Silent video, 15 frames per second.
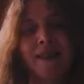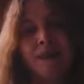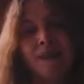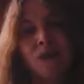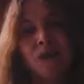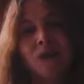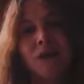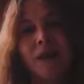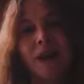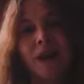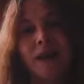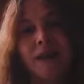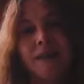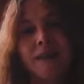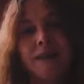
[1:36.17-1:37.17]
to your
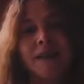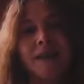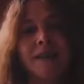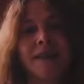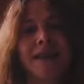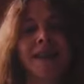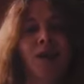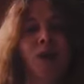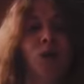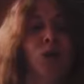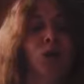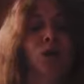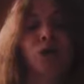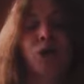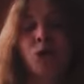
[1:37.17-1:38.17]
gardens or